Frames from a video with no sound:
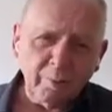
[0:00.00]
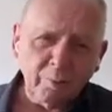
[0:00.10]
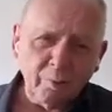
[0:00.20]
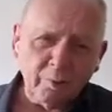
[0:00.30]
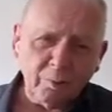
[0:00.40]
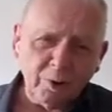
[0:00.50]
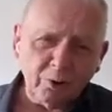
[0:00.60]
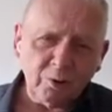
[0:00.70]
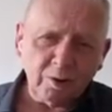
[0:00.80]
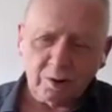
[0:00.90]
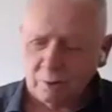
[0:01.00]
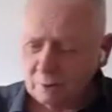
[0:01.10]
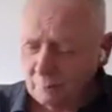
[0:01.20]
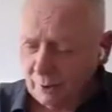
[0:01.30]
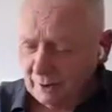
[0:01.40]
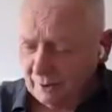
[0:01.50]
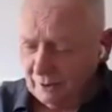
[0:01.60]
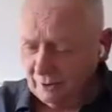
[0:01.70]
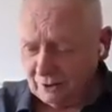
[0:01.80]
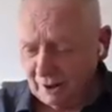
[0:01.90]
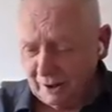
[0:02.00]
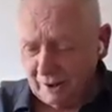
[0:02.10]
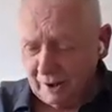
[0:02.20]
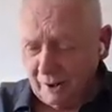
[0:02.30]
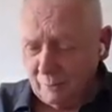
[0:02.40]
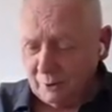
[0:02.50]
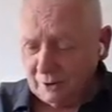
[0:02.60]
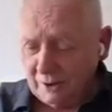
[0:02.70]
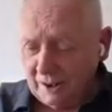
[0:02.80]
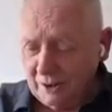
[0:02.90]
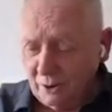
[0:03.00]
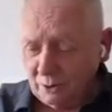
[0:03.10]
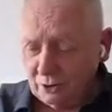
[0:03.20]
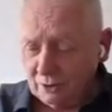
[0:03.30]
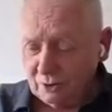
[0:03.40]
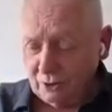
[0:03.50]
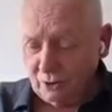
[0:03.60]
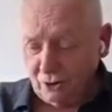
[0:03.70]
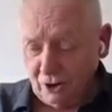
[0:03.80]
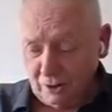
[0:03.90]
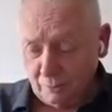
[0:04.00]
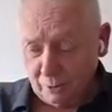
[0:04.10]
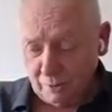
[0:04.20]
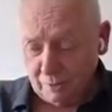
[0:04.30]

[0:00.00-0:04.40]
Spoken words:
from which you can buy these, but they're not cheap.